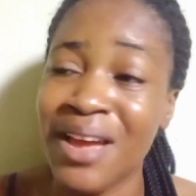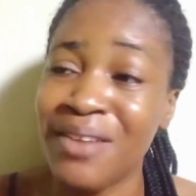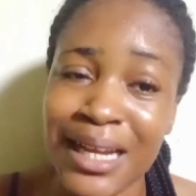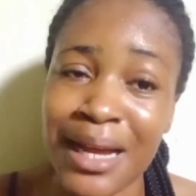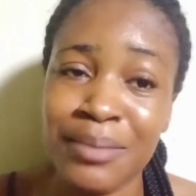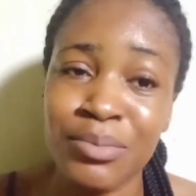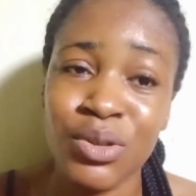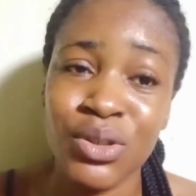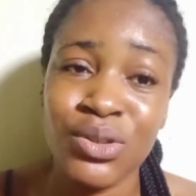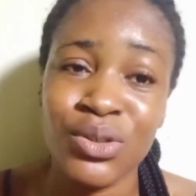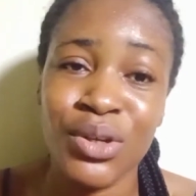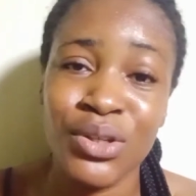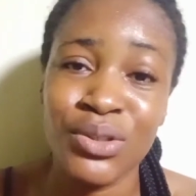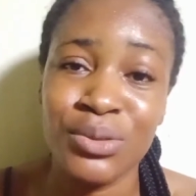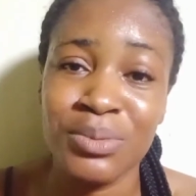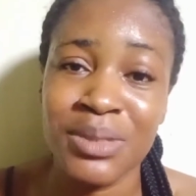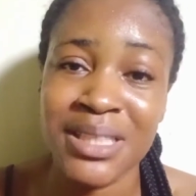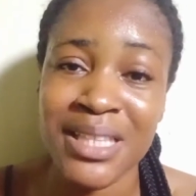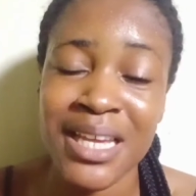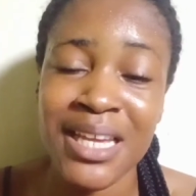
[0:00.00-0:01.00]
I'm just going
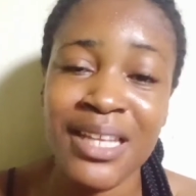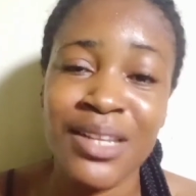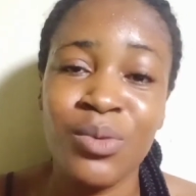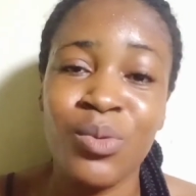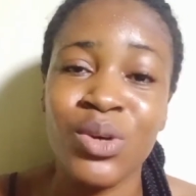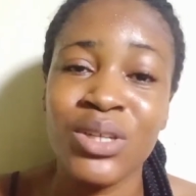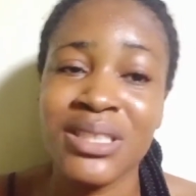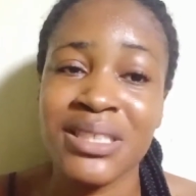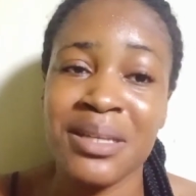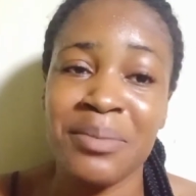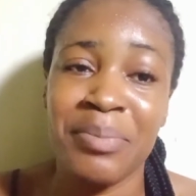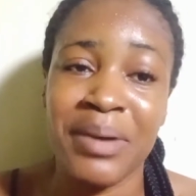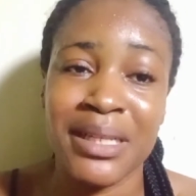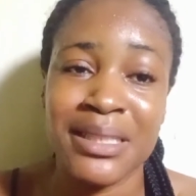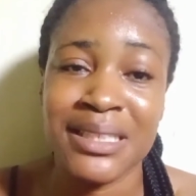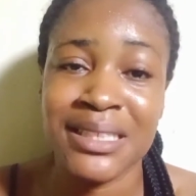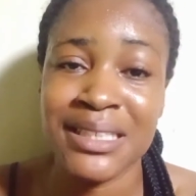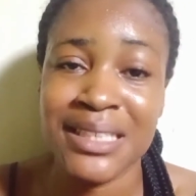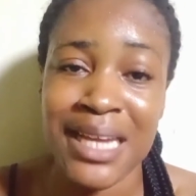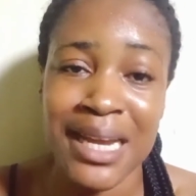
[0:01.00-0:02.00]
to be taking it one step
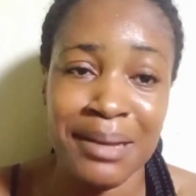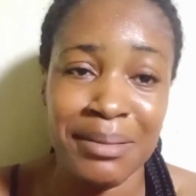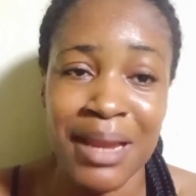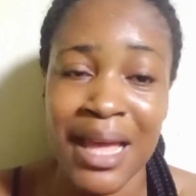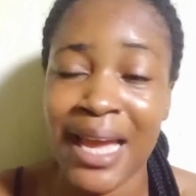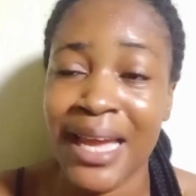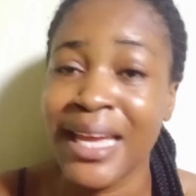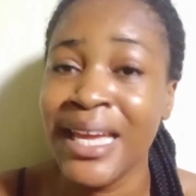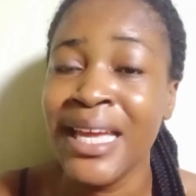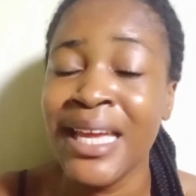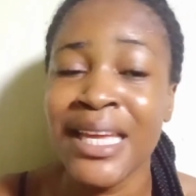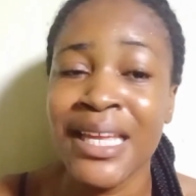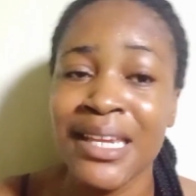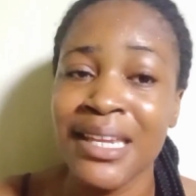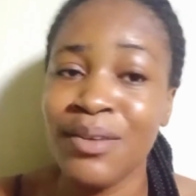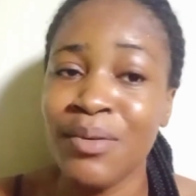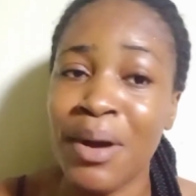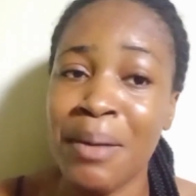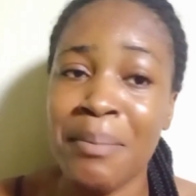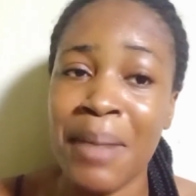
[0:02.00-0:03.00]
at a time, like
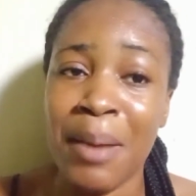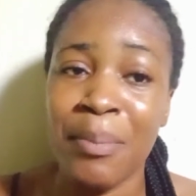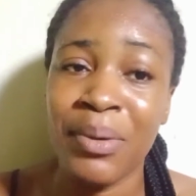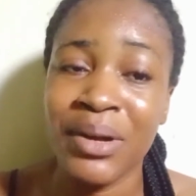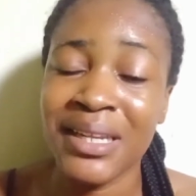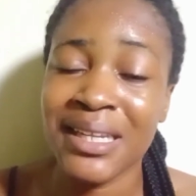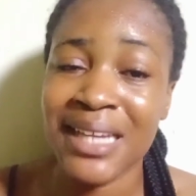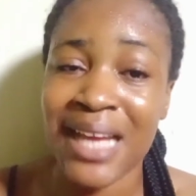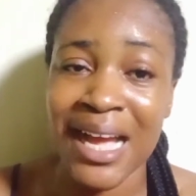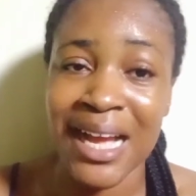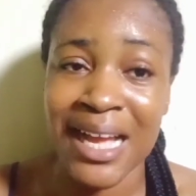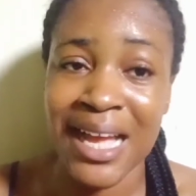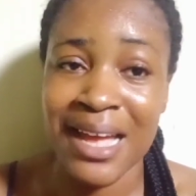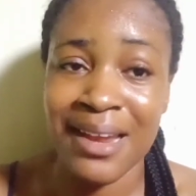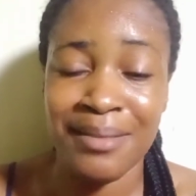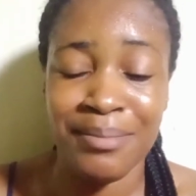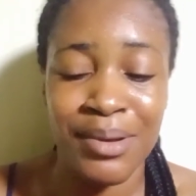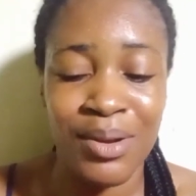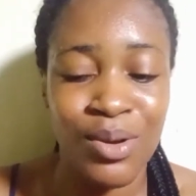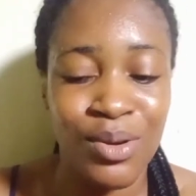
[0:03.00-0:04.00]
the one my body can
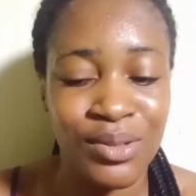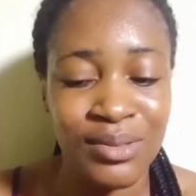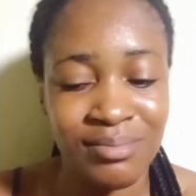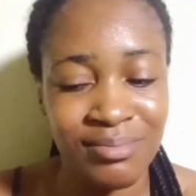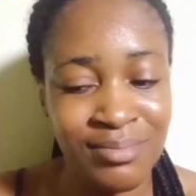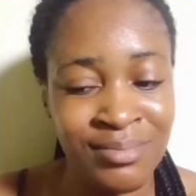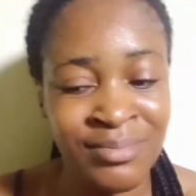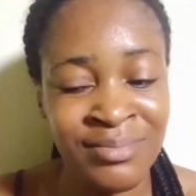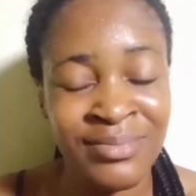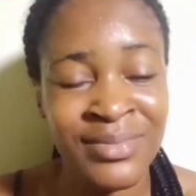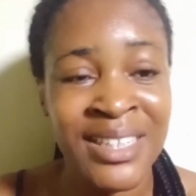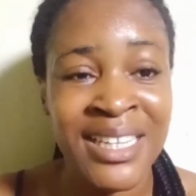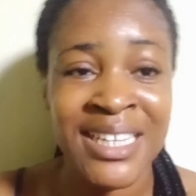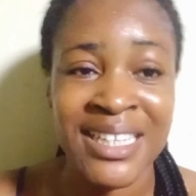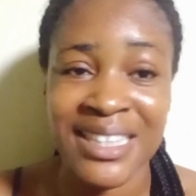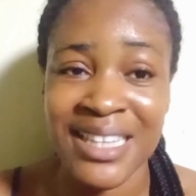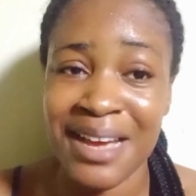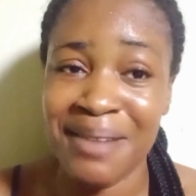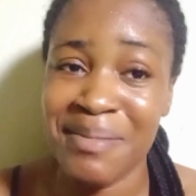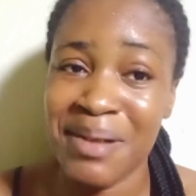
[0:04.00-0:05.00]
carry, because
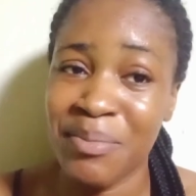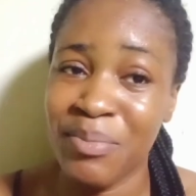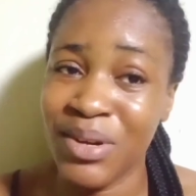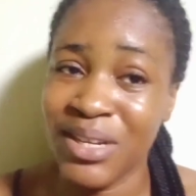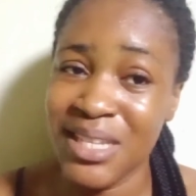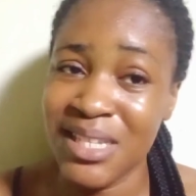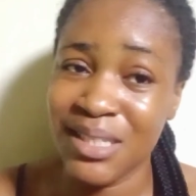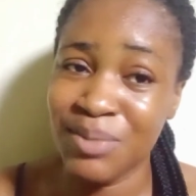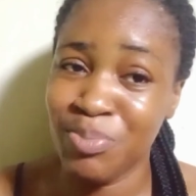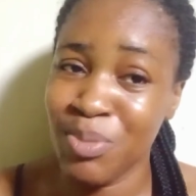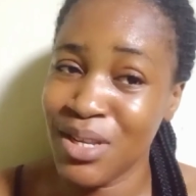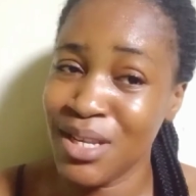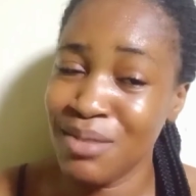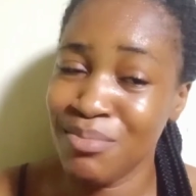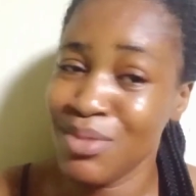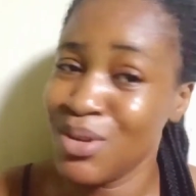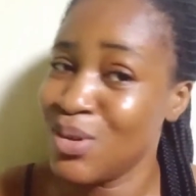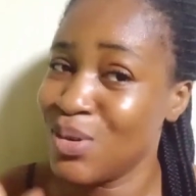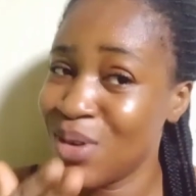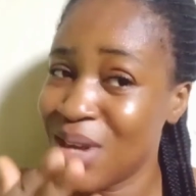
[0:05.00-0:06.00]
now my body is
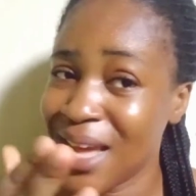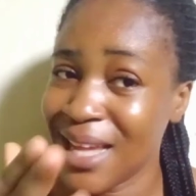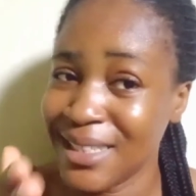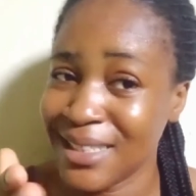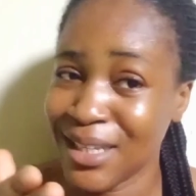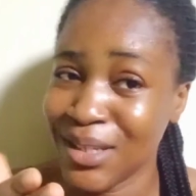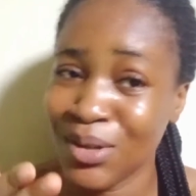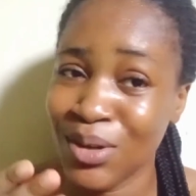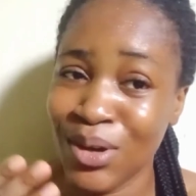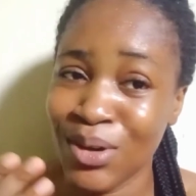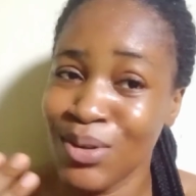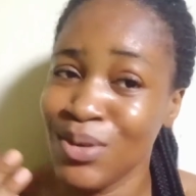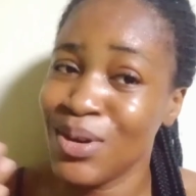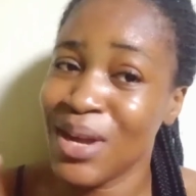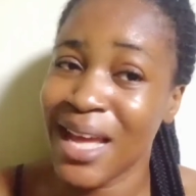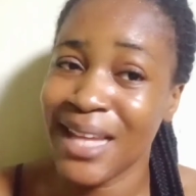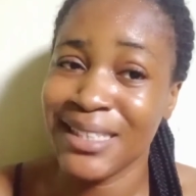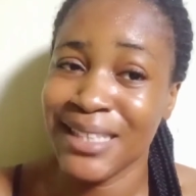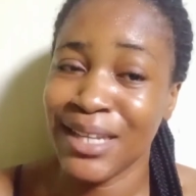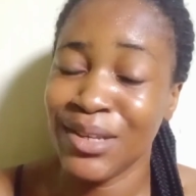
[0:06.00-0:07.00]
paining me. You guys are
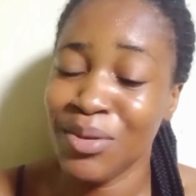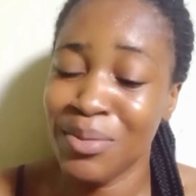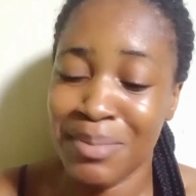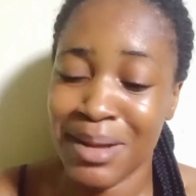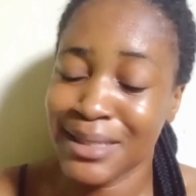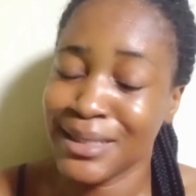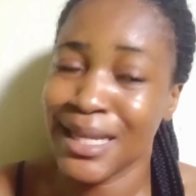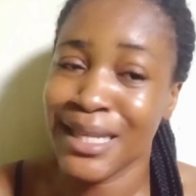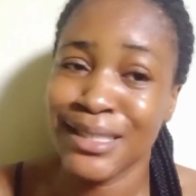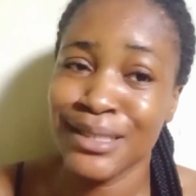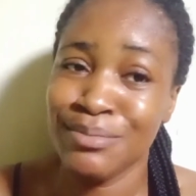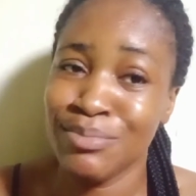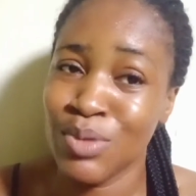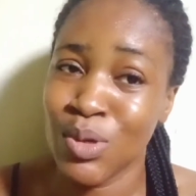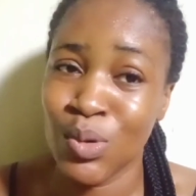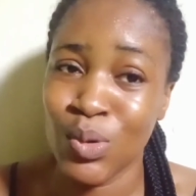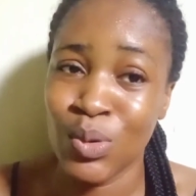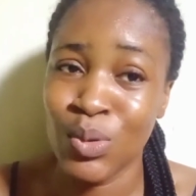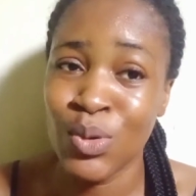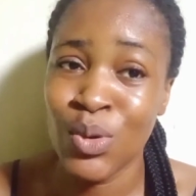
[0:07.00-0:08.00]
not massaging
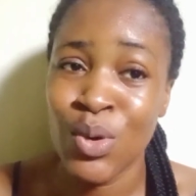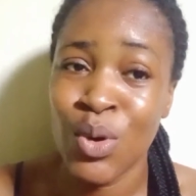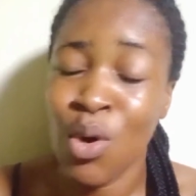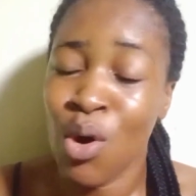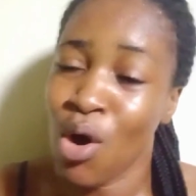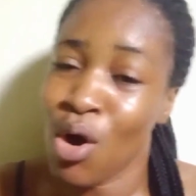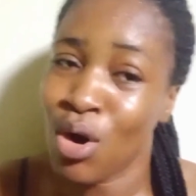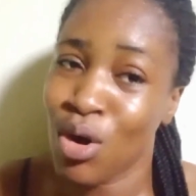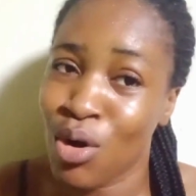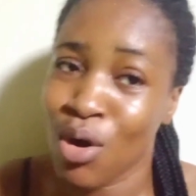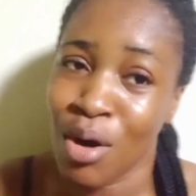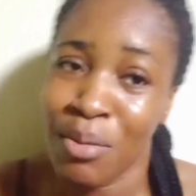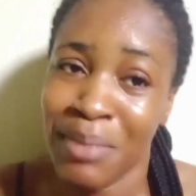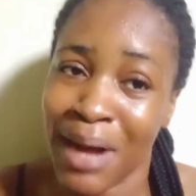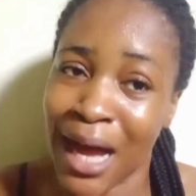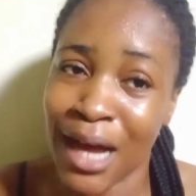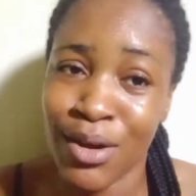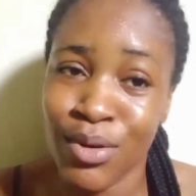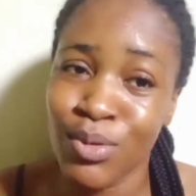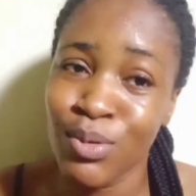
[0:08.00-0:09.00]
me, or
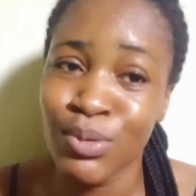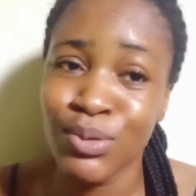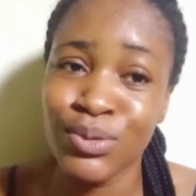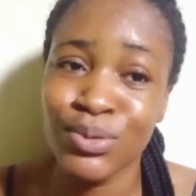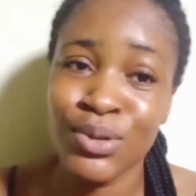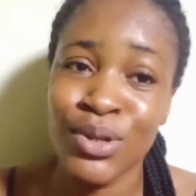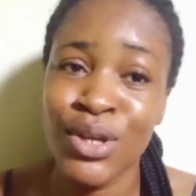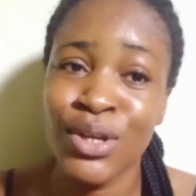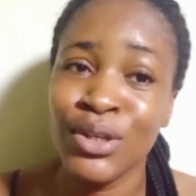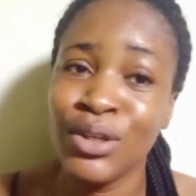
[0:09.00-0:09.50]
gum and root.